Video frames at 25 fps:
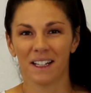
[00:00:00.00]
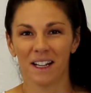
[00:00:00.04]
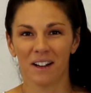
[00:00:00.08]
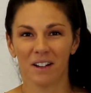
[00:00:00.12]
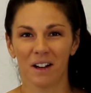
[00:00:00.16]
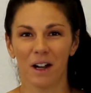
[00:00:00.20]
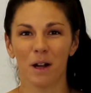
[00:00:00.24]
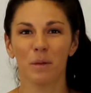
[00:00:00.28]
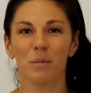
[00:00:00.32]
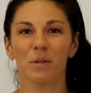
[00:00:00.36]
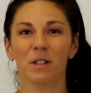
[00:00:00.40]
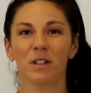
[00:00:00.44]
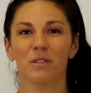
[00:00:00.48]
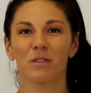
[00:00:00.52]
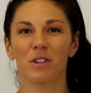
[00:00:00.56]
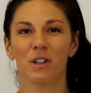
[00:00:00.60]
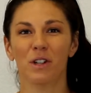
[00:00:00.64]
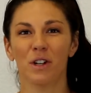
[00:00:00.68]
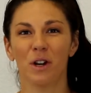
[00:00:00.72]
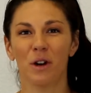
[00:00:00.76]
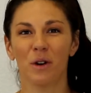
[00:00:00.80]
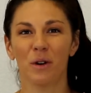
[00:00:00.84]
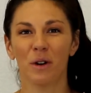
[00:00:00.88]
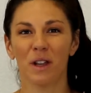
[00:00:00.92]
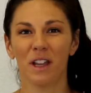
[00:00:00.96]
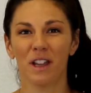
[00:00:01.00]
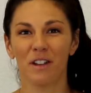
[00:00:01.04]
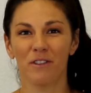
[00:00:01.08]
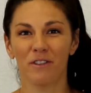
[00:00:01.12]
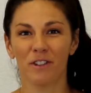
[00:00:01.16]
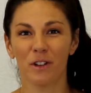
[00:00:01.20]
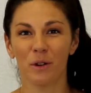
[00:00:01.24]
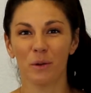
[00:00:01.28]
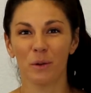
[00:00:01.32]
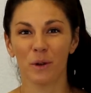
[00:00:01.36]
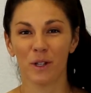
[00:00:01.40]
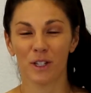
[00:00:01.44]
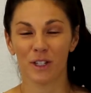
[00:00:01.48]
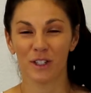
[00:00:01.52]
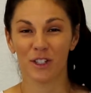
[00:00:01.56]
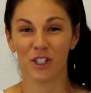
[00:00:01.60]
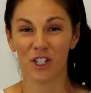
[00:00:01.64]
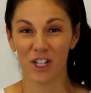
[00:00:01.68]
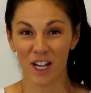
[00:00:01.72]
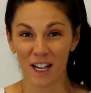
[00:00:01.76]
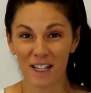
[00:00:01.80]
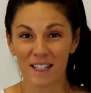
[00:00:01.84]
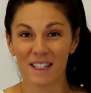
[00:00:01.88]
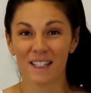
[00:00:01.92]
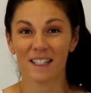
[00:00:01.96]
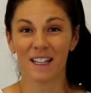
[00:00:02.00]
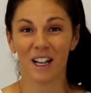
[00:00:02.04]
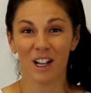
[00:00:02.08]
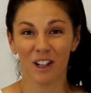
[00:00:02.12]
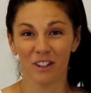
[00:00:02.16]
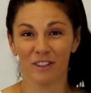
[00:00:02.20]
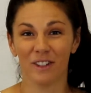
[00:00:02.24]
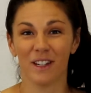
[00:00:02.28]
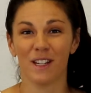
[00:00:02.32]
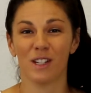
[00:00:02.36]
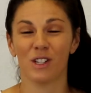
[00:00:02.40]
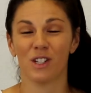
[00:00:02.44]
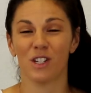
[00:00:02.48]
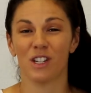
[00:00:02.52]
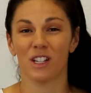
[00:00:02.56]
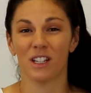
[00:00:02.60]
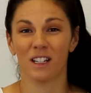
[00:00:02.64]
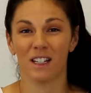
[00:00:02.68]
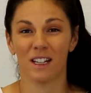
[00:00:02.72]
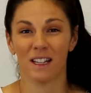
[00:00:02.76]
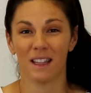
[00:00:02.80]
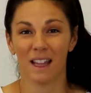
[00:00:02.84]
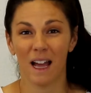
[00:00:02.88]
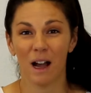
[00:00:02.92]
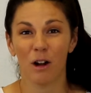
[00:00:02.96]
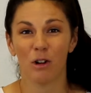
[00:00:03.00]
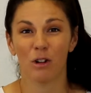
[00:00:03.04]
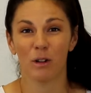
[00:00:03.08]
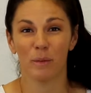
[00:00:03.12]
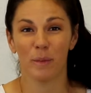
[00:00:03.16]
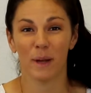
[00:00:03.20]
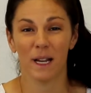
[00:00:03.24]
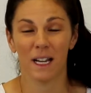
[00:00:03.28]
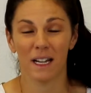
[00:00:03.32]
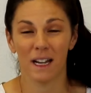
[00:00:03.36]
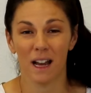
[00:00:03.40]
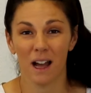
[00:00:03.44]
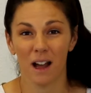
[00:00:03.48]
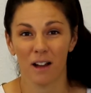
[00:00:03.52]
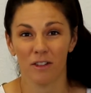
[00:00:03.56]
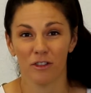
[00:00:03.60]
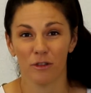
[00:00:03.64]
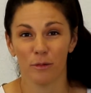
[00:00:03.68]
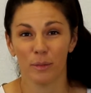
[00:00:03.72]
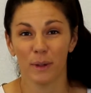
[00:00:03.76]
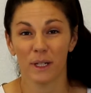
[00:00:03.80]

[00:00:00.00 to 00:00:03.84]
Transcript: now, how many of you know if it was just salvation, that would be enough?